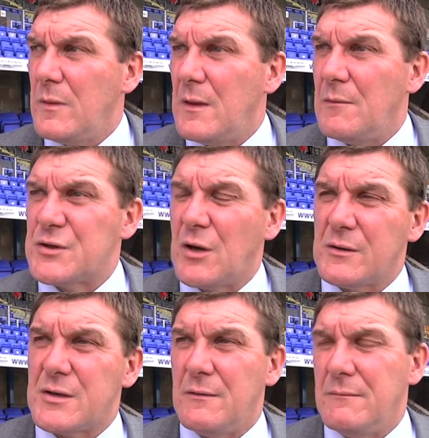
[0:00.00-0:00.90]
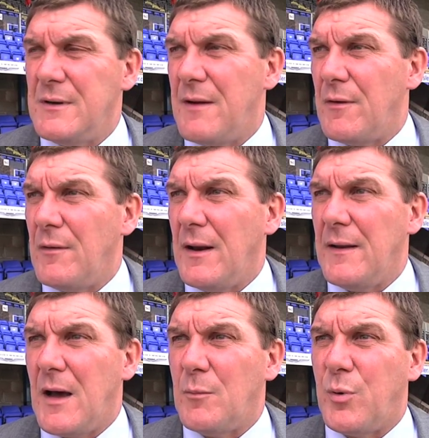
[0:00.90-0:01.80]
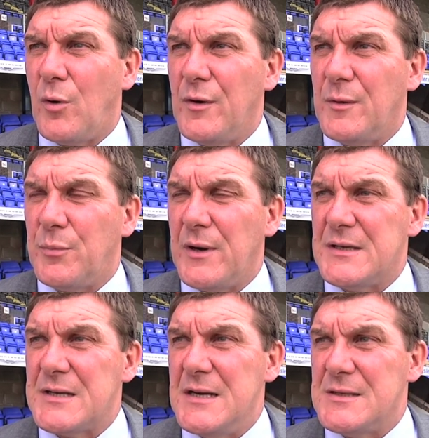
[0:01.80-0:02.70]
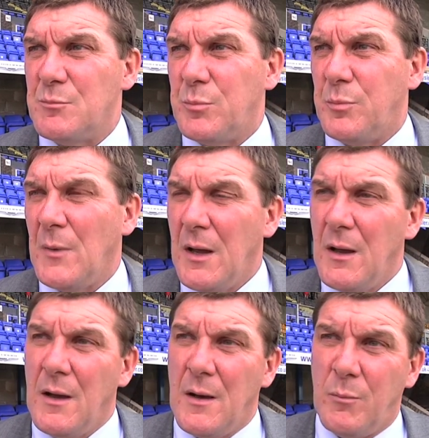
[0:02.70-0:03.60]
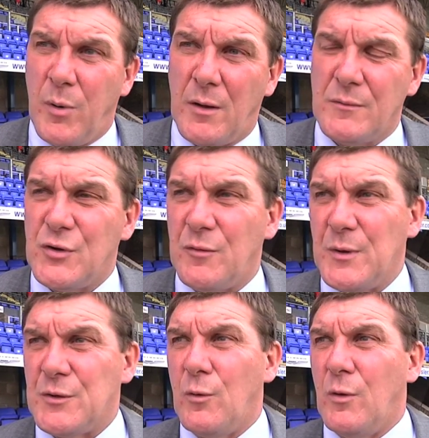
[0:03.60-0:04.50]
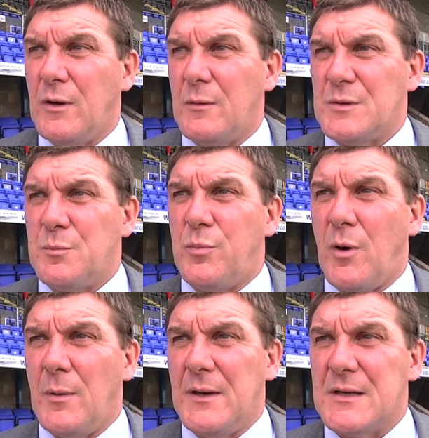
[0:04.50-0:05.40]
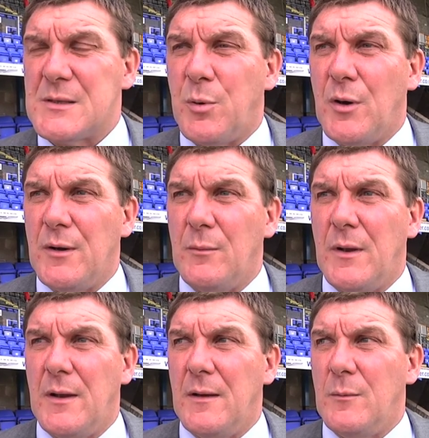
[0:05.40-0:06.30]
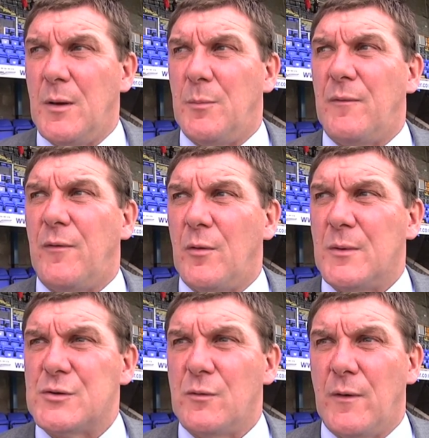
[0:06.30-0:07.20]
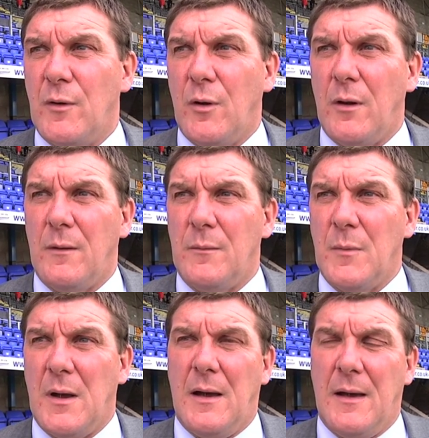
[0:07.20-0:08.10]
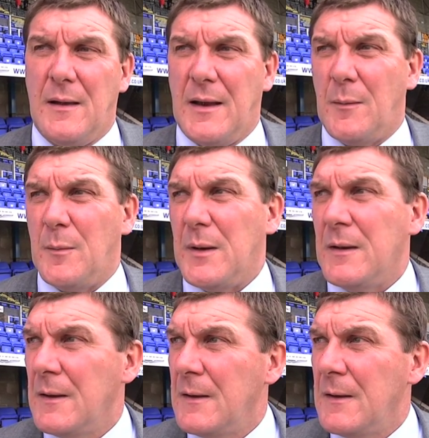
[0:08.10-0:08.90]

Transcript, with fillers: the results are never really that important in pre-season. But truth be told, I was probably disappointed with the with the performance overall, uh, and that would be,